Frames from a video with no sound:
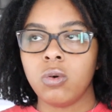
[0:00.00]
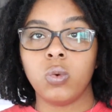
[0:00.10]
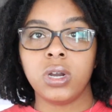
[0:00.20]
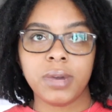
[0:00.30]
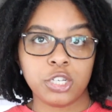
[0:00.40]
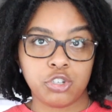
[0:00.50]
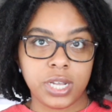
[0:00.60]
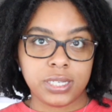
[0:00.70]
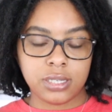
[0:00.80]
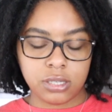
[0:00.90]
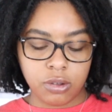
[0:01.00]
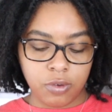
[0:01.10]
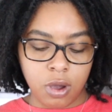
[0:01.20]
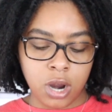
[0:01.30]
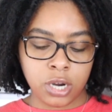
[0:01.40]
one of my dresses so
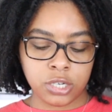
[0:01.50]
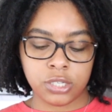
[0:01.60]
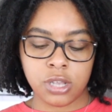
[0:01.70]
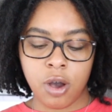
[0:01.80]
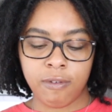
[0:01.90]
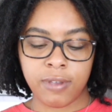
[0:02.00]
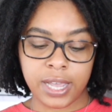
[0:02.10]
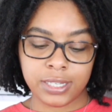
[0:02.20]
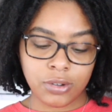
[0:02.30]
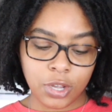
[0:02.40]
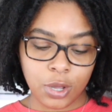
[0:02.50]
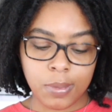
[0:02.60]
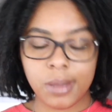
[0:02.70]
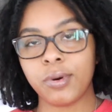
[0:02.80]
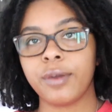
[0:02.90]
far. So if you guys don't know,
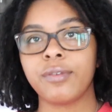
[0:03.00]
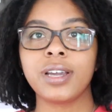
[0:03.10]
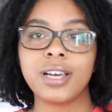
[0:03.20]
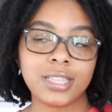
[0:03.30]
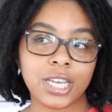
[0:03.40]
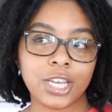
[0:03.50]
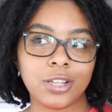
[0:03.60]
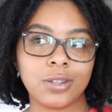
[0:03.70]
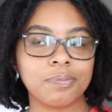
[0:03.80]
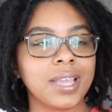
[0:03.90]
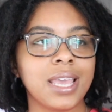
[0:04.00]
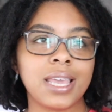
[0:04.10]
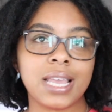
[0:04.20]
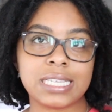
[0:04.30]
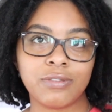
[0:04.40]
my boyfriend Khalil
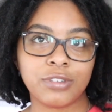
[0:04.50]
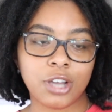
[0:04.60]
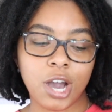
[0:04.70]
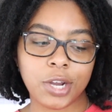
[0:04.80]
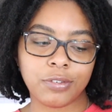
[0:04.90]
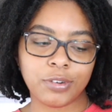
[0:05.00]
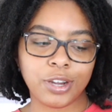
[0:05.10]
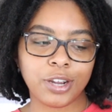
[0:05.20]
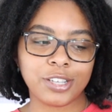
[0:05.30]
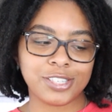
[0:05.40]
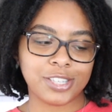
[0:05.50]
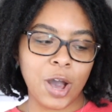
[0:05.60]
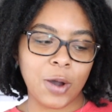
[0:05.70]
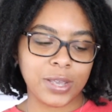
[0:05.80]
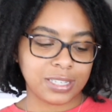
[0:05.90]
is a photographer,
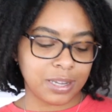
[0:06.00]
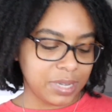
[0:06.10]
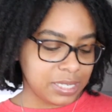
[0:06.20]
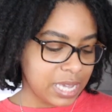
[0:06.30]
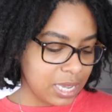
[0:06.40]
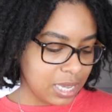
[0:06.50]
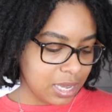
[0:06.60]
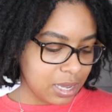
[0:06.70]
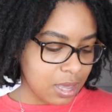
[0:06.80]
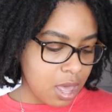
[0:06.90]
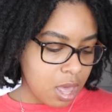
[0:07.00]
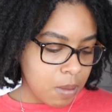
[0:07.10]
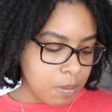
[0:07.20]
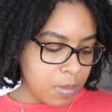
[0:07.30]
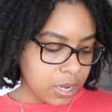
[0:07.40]
so he's gonna be taking
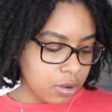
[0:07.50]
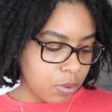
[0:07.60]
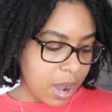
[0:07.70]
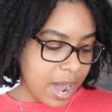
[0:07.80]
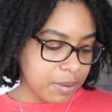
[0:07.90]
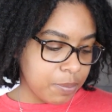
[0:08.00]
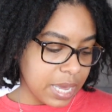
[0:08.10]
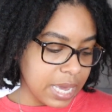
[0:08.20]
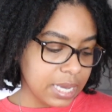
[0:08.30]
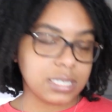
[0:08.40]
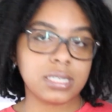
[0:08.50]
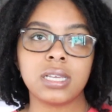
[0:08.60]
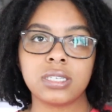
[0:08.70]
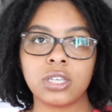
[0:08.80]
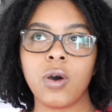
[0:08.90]
my grad pics.
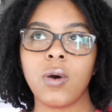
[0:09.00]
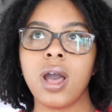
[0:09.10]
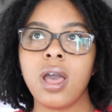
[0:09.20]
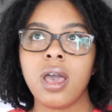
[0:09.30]
So